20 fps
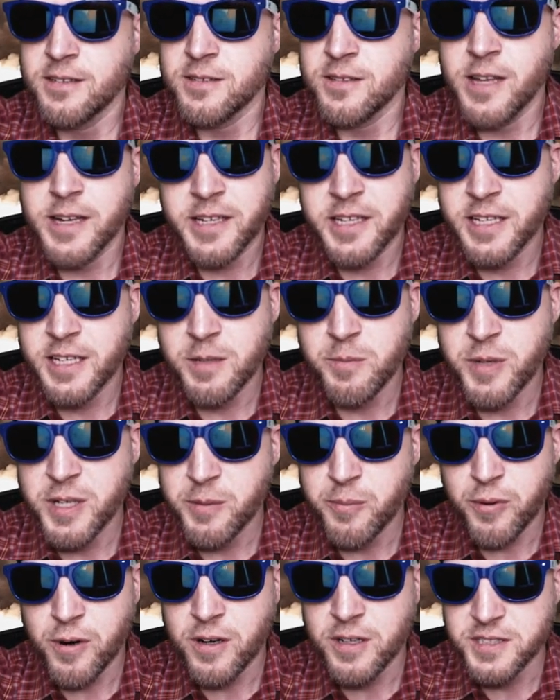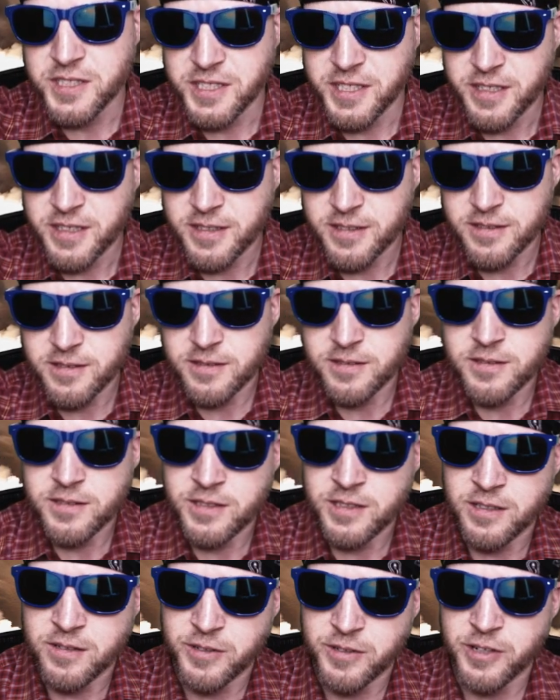like any big project,
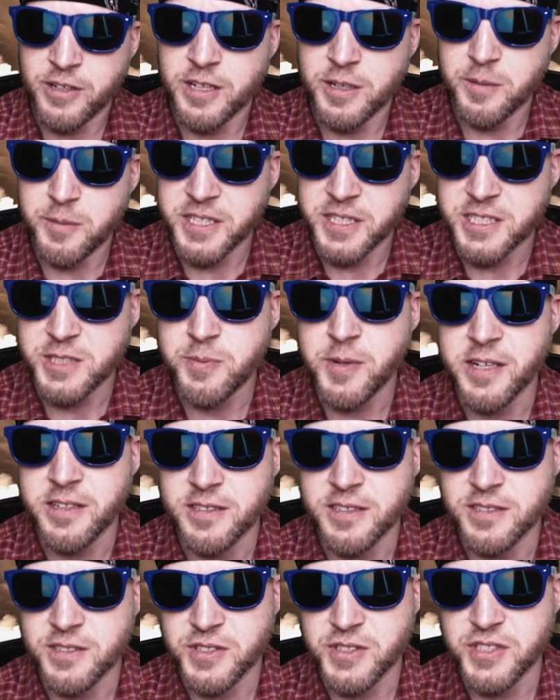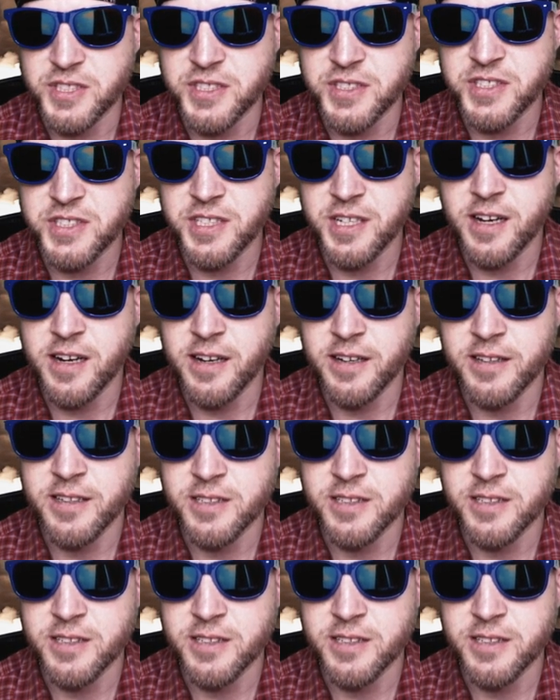you're going to be expected as a CCIE.